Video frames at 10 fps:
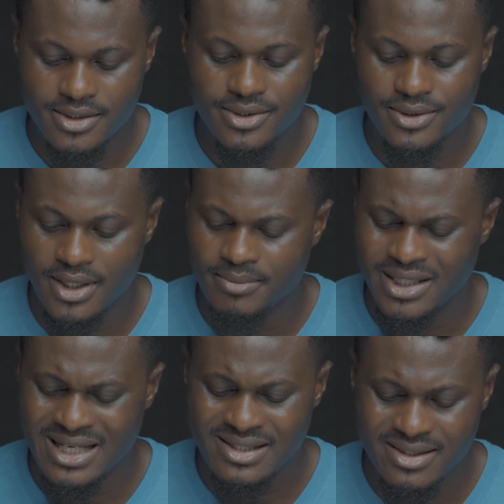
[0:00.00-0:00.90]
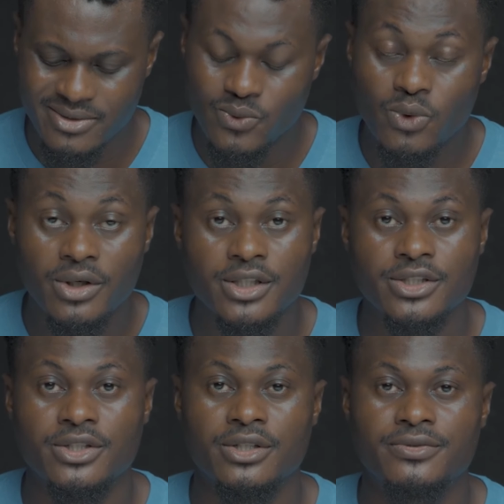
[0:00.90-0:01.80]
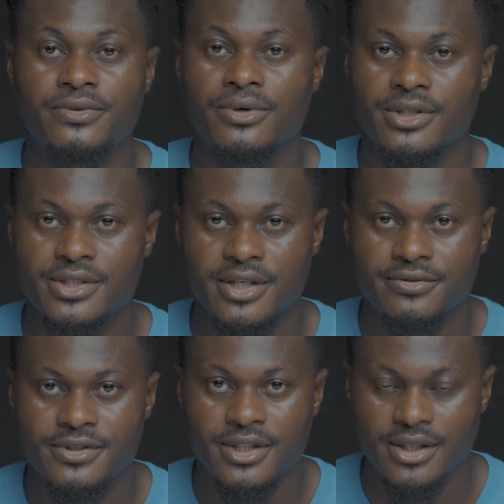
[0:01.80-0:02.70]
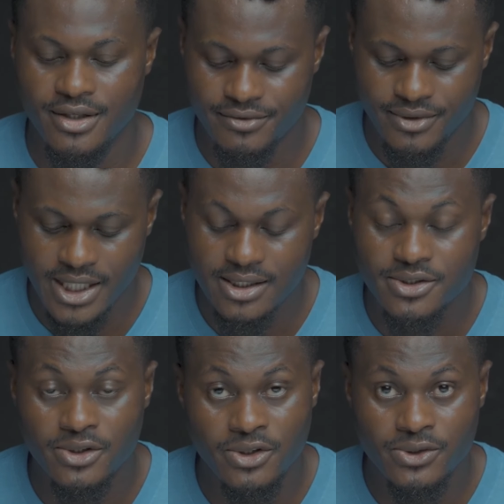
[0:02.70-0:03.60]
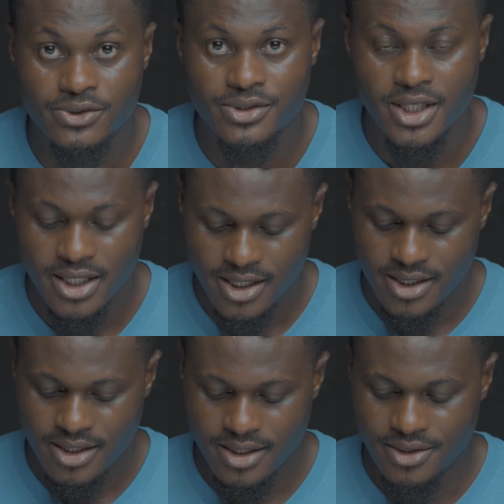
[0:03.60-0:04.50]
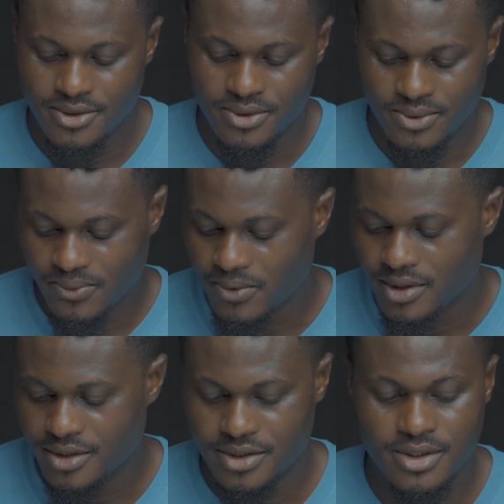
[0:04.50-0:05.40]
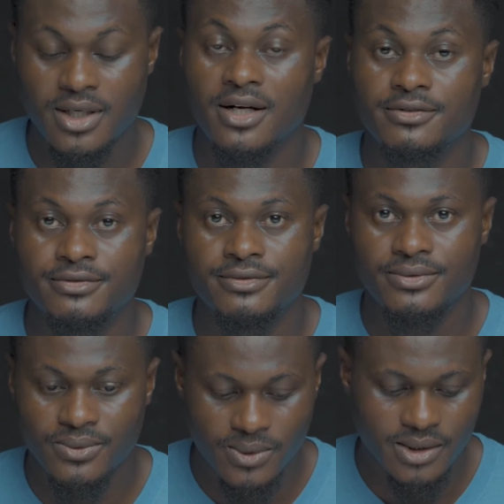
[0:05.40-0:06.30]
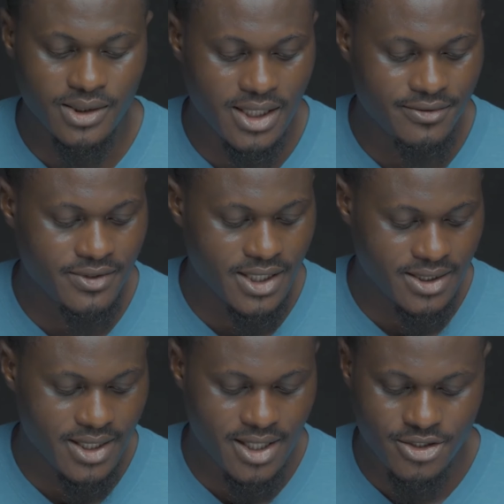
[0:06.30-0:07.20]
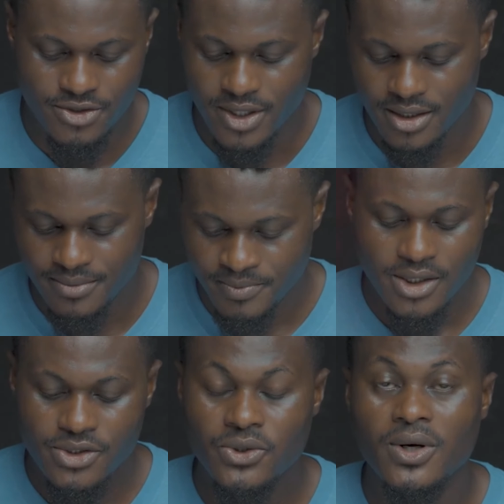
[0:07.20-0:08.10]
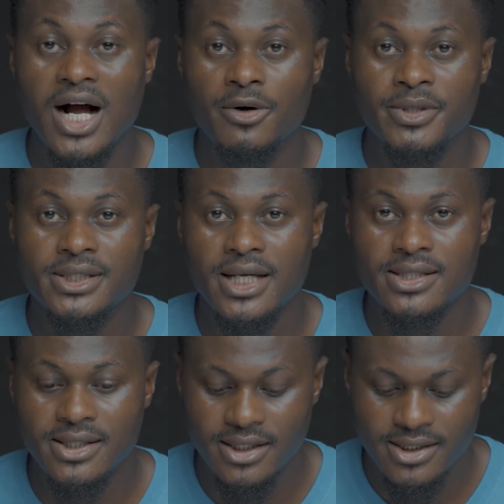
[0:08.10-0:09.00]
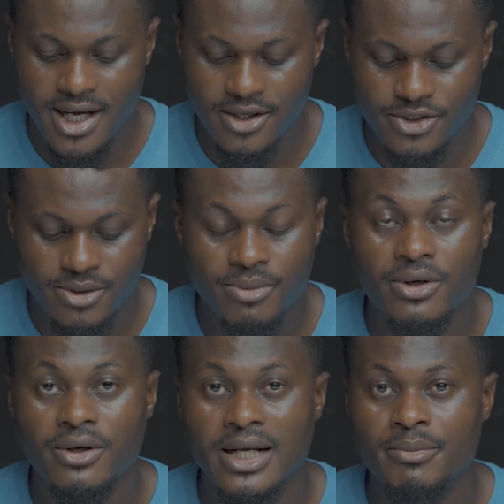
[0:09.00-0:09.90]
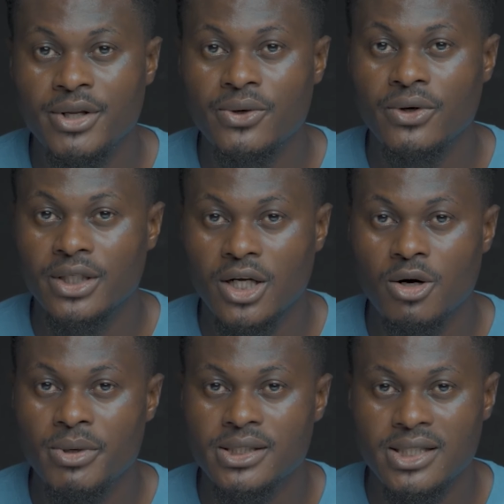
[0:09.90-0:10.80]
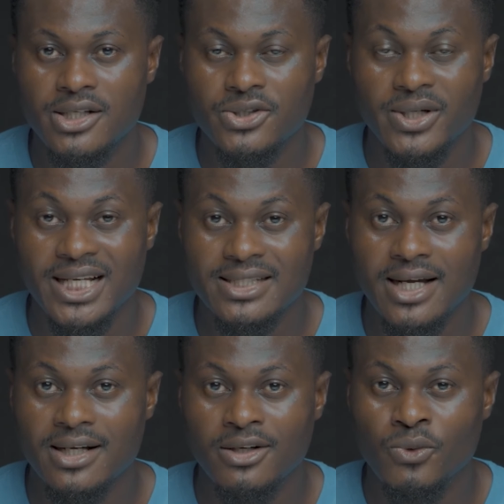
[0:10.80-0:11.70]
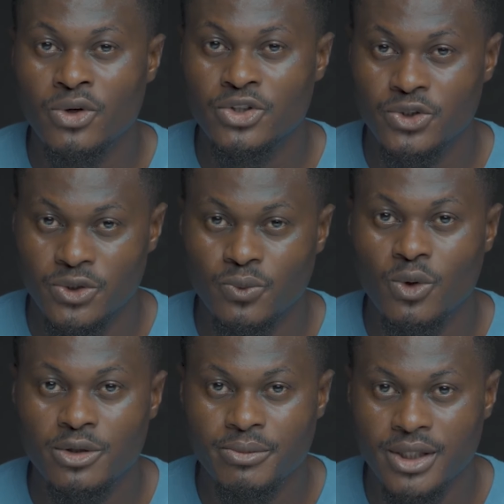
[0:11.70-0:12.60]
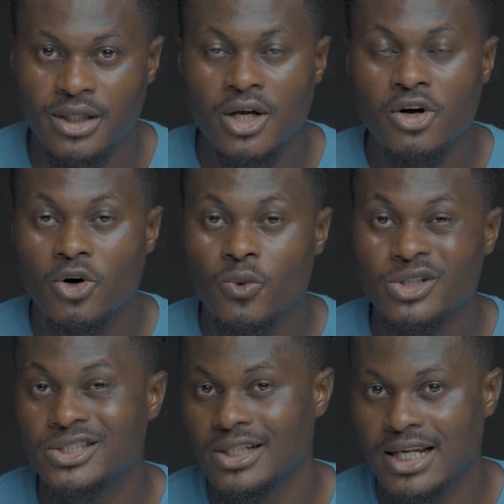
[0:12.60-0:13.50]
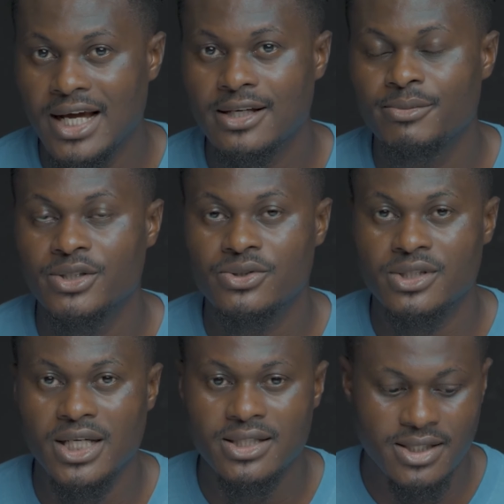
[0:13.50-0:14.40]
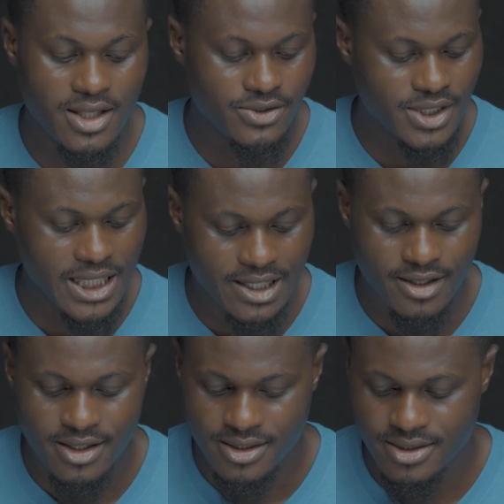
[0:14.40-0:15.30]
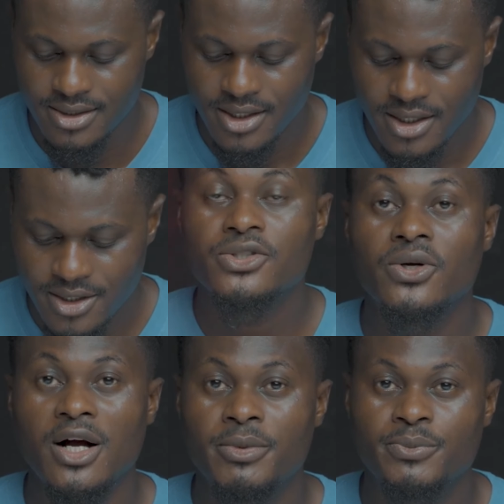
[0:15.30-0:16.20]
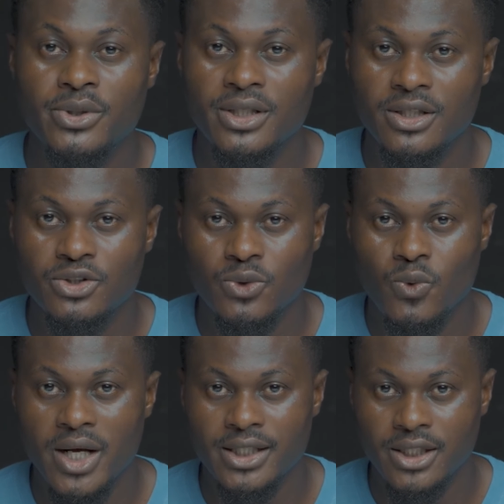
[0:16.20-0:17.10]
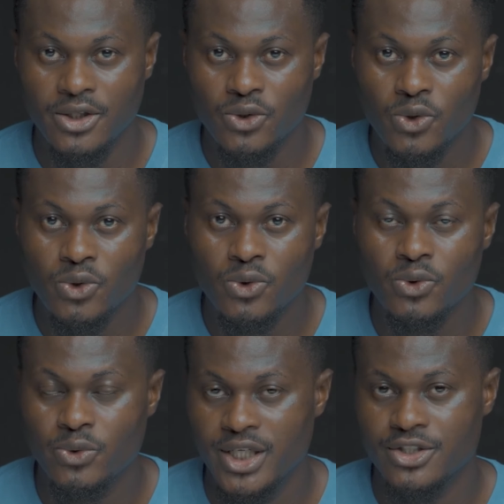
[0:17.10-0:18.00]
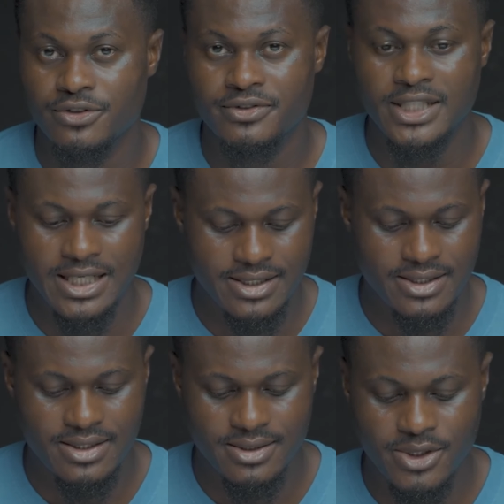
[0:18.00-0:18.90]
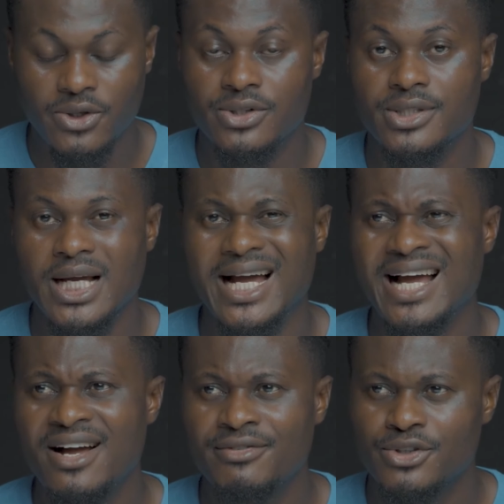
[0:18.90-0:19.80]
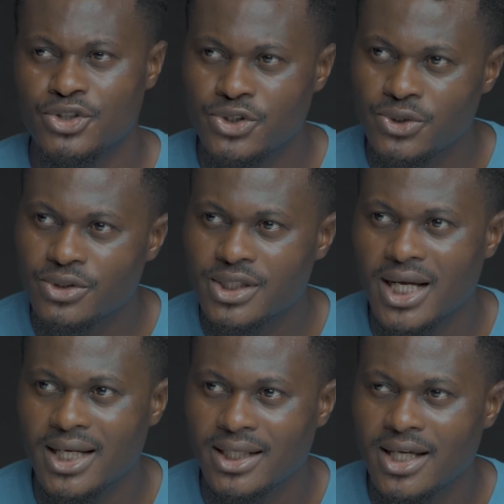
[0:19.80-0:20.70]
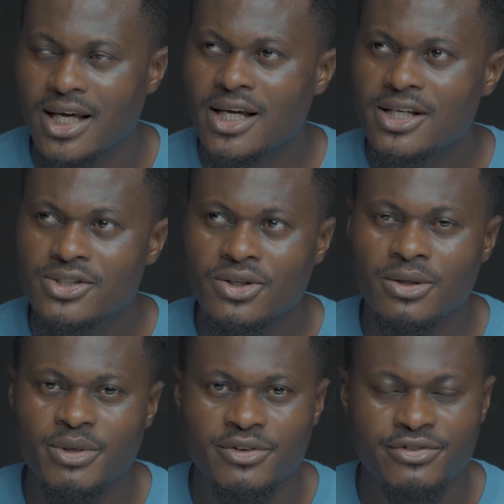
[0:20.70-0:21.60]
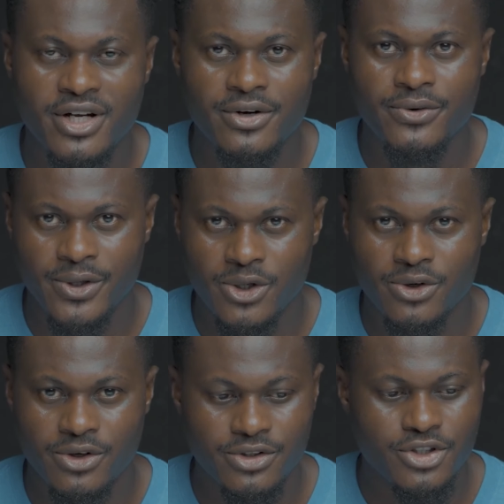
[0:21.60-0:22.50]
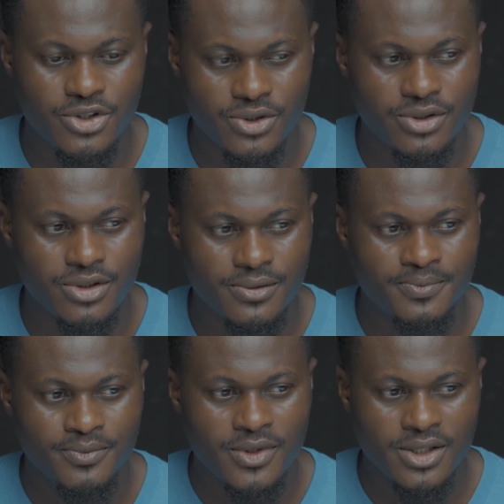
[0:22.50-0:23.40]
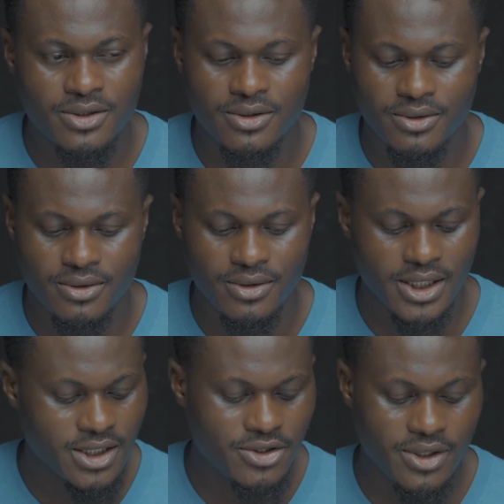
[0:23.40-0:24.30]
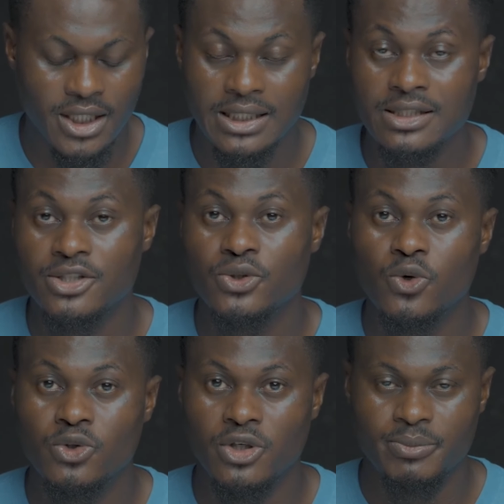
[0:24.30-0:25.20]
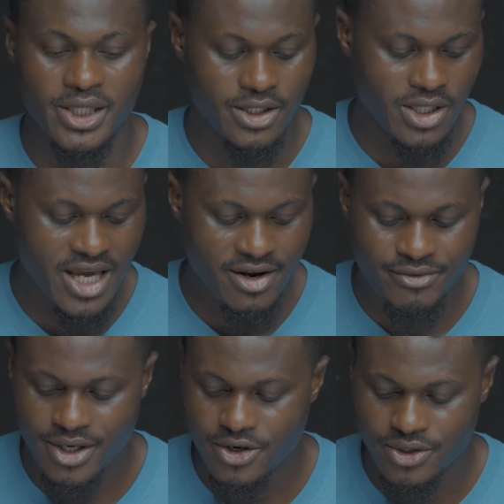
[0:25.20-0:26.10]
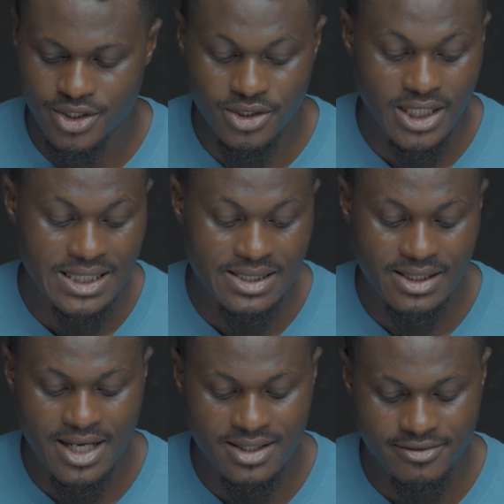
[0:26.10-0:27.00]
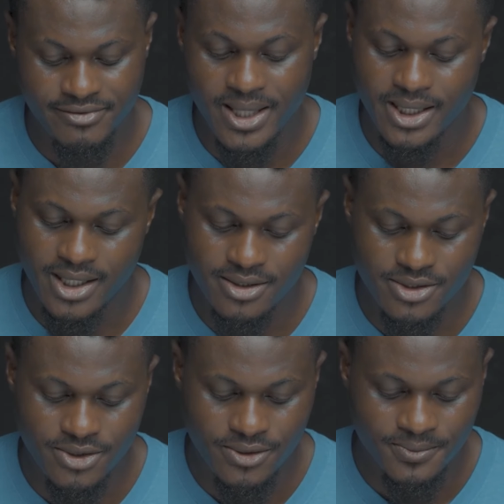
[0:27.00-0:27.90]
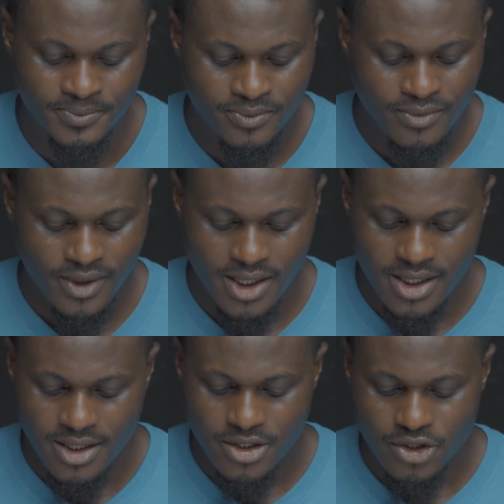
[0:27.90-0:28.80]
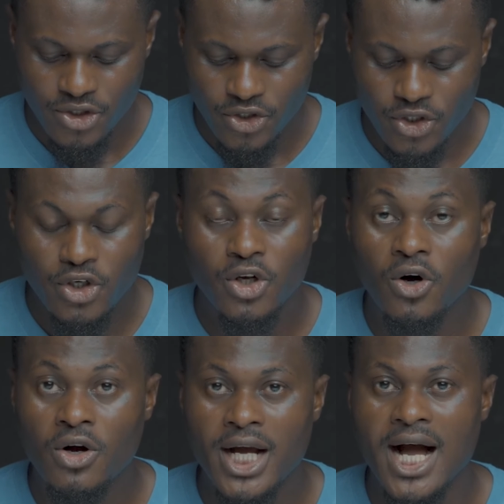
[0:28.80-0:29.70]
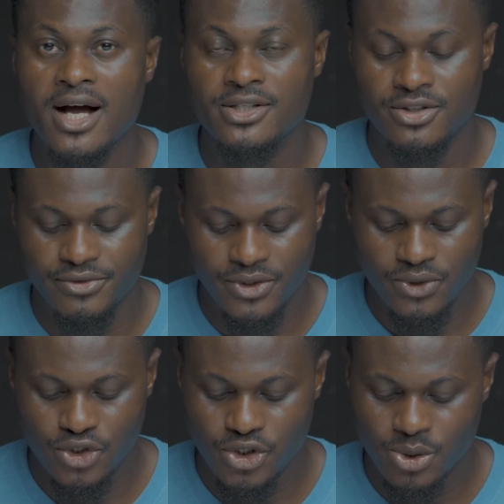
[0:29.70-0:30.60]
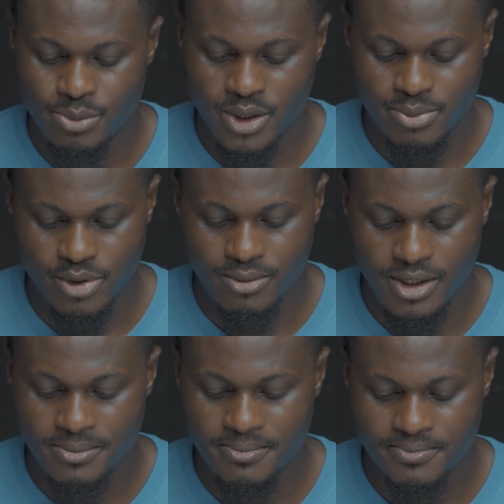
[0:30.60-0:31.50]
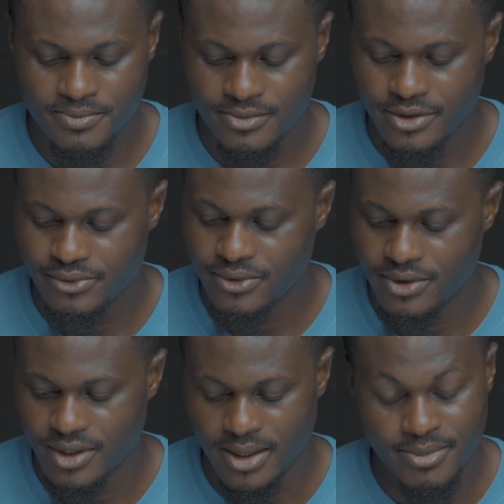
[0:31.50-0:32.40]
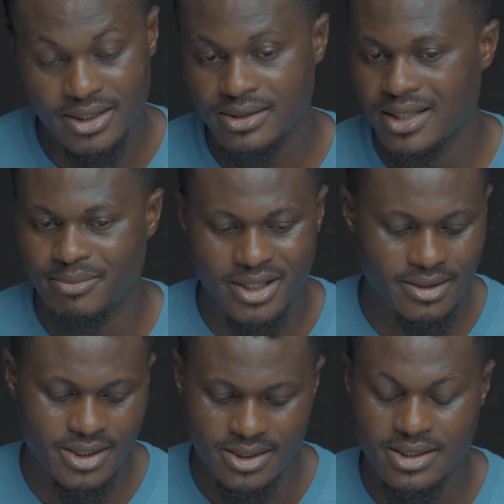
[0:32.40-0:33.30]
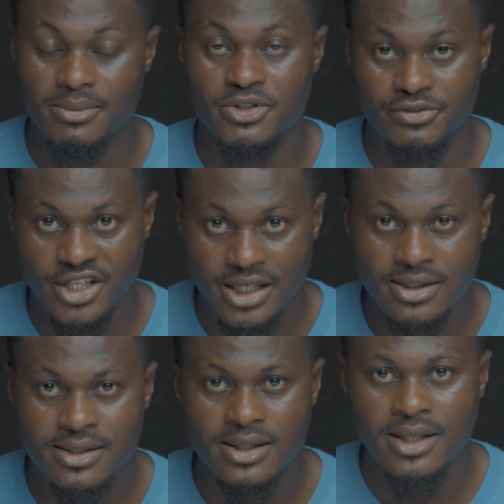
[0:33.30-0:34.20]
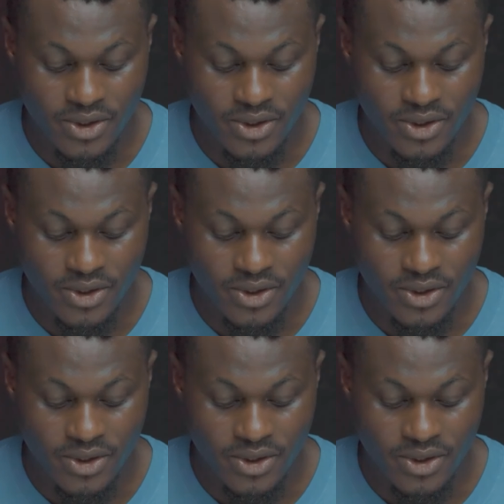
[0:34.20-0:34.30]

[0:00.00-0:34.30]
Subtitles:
So I'm guessing one is just for safety. If you get to lose, one, you still have one left as an extra. So I'll be testing this out tomorrow. Let me know in the comment section exactly what you'd want me or what you'd like me to test out in this. So I'll be putting it to quite a whole range of tests because I have a shoot and it's going to be a very rigorous shoot. So literally this should hold up in every condition. I see it has a fan here, so long hours of use shouldn't be a problem for, I mean in terms of heat.